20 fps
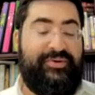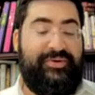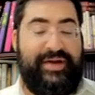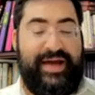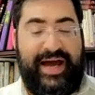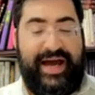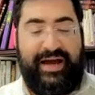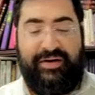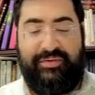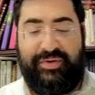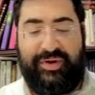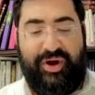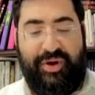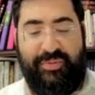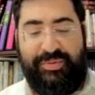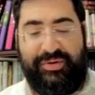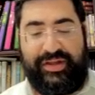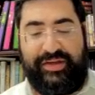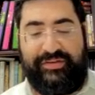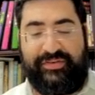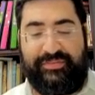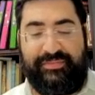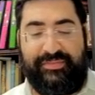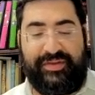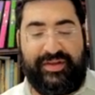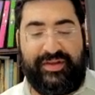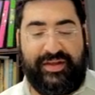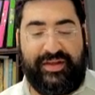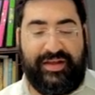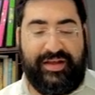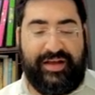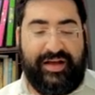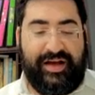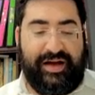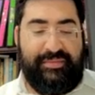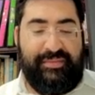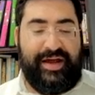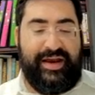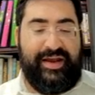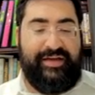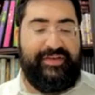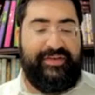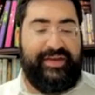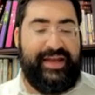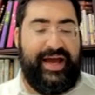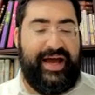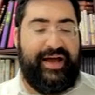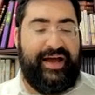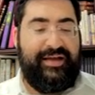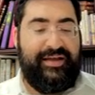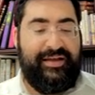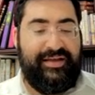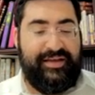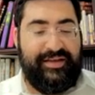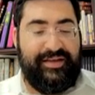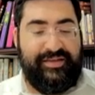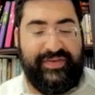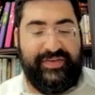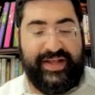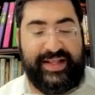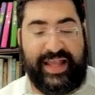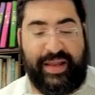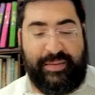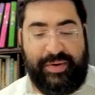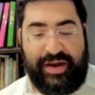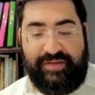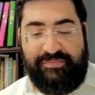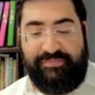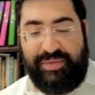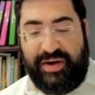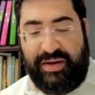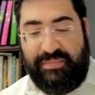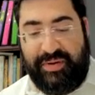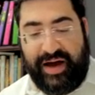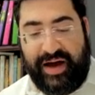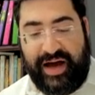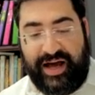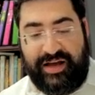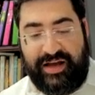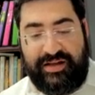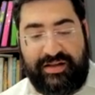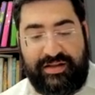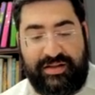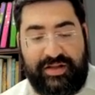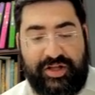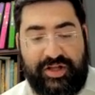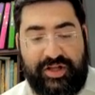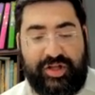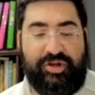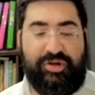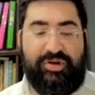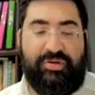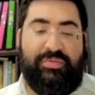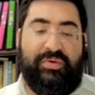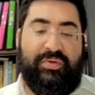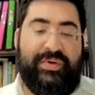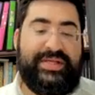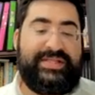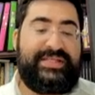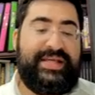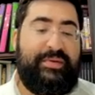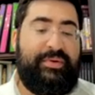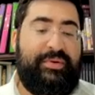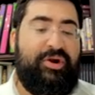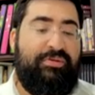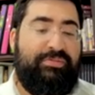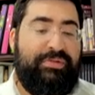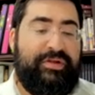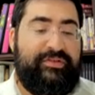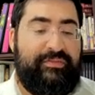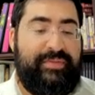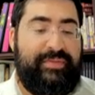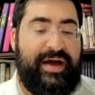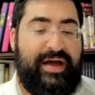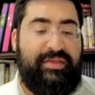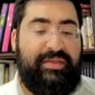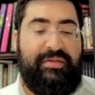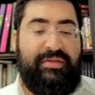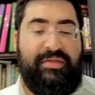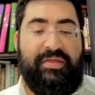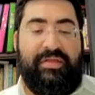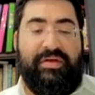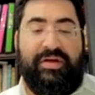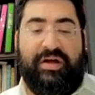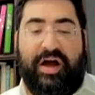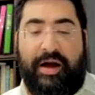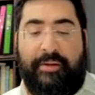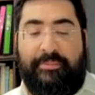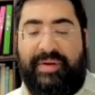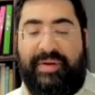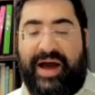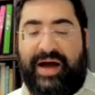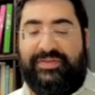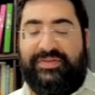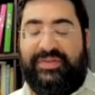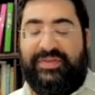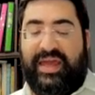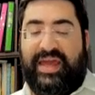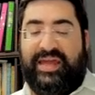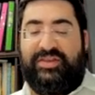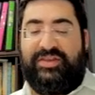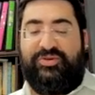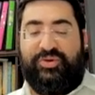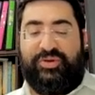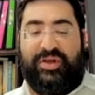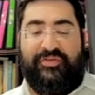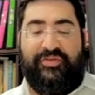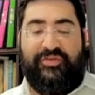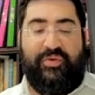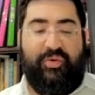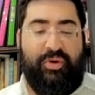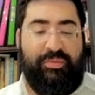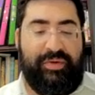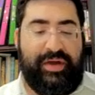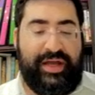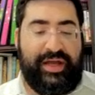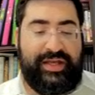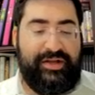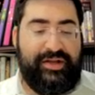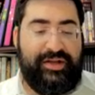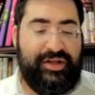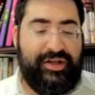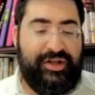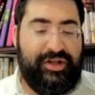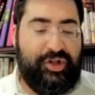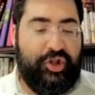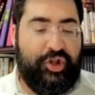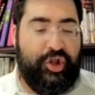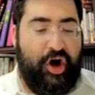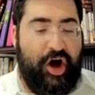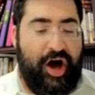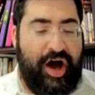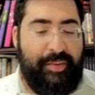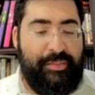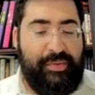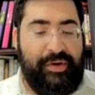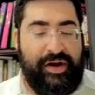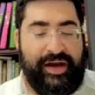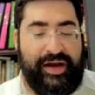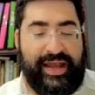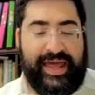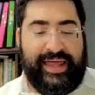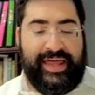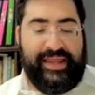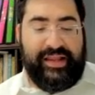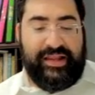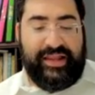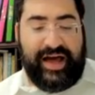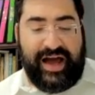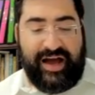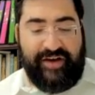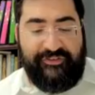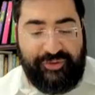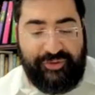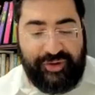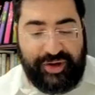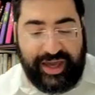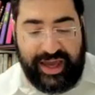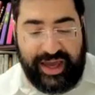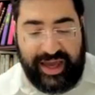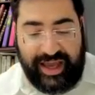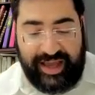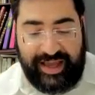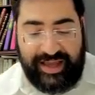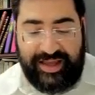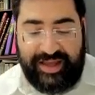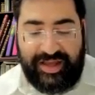or not, we don't believe him. Amar Avina, Papa. When we say we don't believe him about the edut of a woman, lo amran el la'afuke.